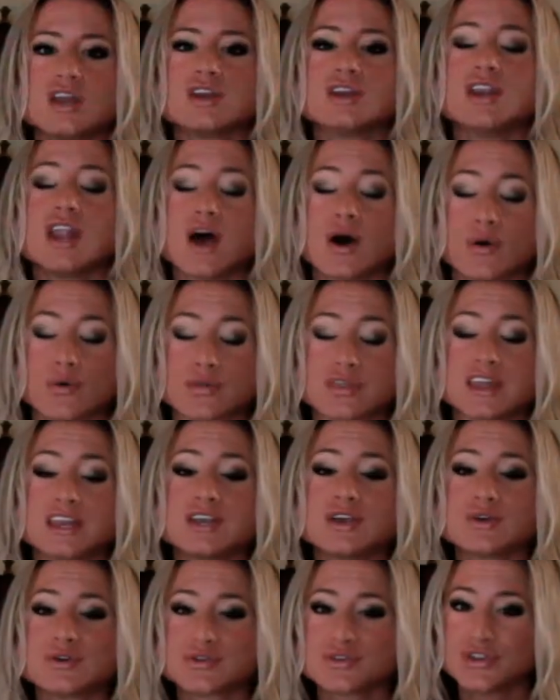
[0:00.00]
No,
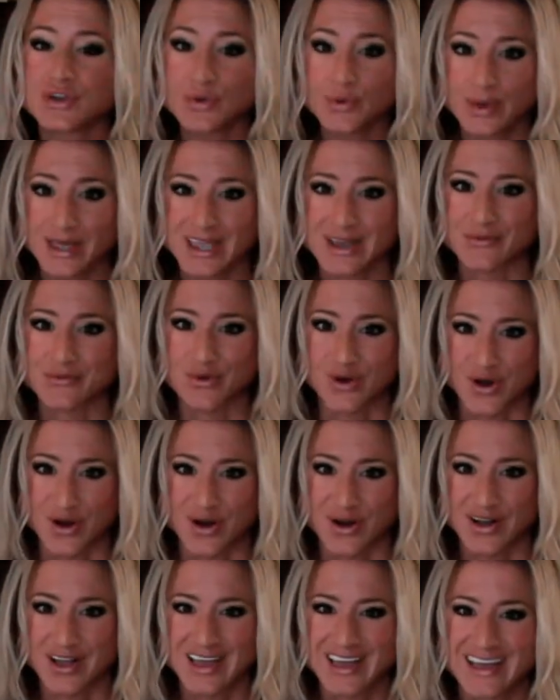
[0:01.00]
then you're doing it
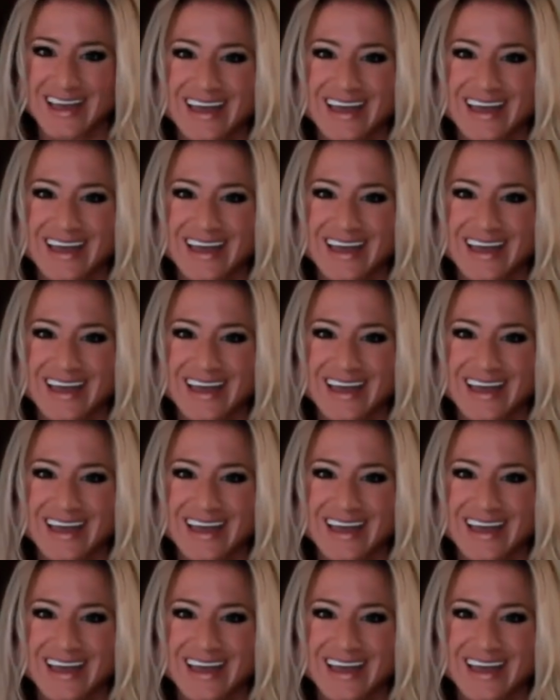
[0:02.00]
wrong.